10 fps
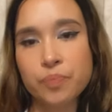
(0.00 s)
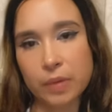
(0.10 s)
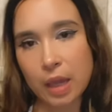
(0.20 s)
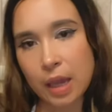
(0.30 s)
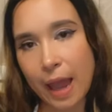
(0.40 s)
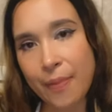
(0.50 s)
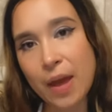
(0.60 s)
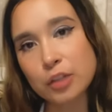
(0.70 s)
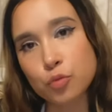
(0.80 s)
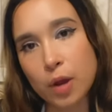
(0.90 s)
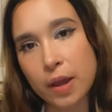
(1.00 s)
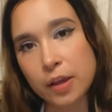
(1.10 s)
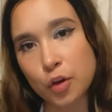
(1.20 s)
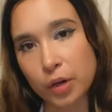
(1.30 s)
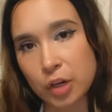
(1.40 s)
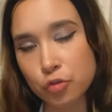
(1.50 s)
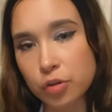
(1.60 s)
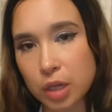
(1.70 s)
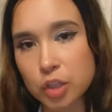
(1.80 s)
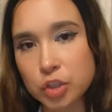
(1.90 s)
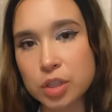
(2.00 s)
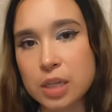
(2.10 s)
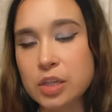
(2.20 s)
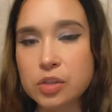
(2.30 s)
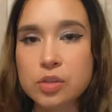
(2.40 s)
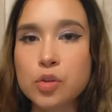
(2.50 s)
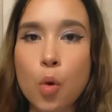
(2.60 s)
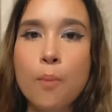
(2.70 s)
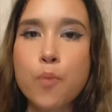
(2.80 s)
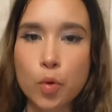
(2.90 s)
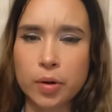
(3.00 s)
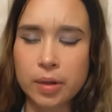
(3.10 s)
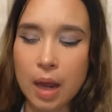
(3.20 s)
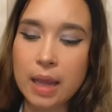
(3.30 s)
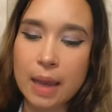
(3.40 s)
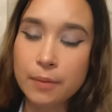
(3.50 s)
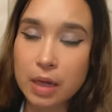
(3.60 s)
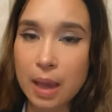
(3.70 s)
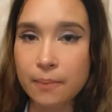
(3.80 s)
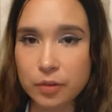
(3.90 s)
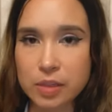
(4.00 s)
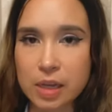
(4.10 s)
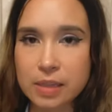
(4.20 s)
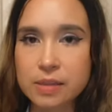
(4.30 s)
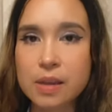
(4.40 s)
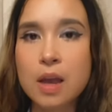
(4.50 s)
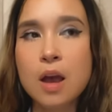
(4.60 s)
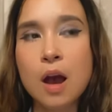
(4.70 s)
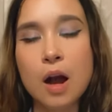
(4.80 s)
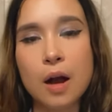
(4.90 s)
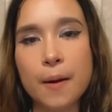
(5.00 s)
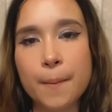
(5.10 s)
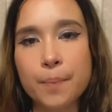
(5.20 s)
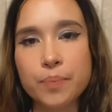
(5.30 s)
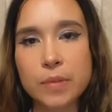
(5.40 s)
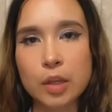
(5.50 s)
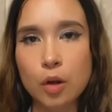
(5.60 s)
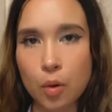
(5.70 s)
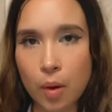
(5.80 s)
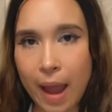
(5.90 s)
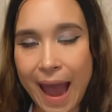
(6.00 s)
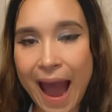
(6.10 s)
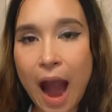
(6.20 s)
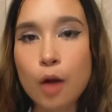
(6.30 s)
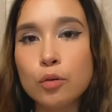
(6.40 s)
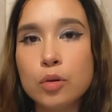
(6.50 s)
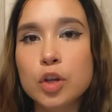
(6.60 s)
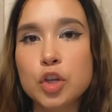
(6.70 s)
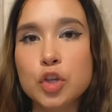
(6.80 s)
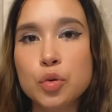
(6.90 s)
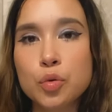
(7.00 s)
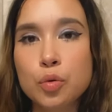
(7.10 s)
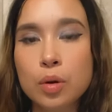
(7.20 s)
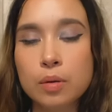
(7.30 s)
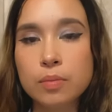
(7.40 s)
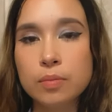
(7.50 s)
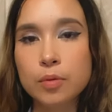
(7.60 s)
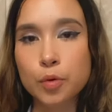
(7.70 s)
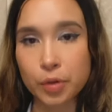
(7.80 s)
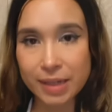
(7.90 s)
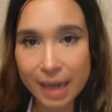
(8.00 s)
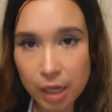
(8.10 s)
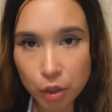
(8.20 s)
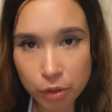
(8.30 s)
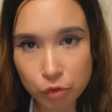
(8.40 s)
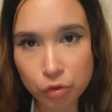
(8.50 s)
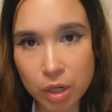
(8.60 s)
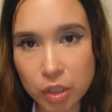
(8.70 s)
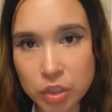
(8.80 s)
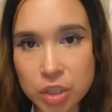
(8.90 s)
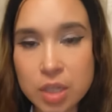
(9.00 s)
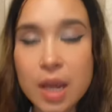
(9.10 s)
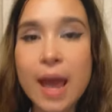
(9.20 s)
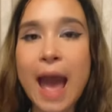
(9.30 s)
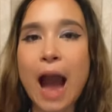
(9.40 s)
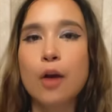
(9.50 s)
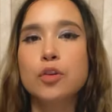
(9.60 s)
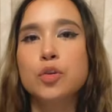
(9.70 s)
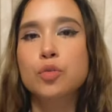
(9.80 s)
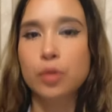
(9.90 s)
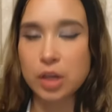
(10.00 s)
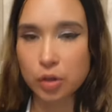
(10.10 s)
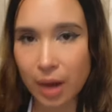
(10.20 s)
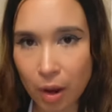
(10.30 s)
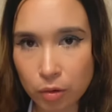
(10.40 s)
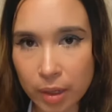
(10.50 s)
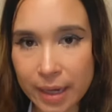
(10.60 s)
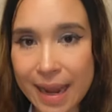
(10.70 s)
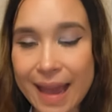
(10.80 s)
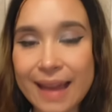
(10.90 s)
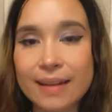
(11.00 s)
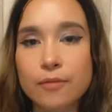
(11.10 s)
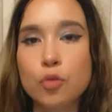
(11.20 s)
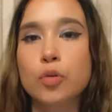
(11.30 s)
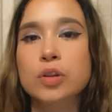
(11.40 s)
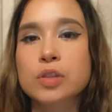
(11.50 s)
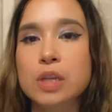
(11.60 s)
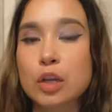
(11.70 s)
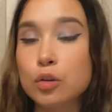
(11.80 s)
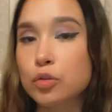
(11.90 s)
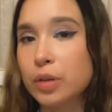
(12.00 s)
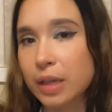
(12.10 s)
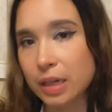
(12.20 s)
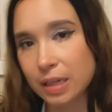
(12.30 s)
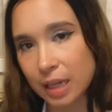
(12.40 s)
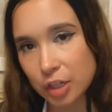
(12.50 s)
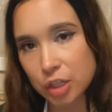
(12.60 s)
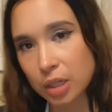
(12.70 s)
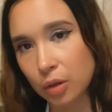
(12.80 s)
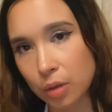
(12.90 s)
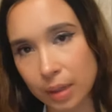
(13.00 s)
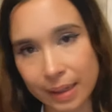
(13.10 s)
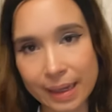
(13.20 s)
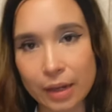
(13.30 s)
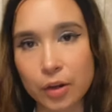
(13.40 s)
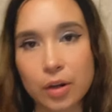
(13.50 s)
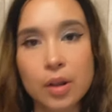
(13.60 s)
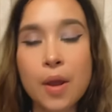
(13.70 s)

Okay, and that's why your introduction is so important. I am going to emphasize, how you create your introduction, how you create your outline, and of course, including an attention getter,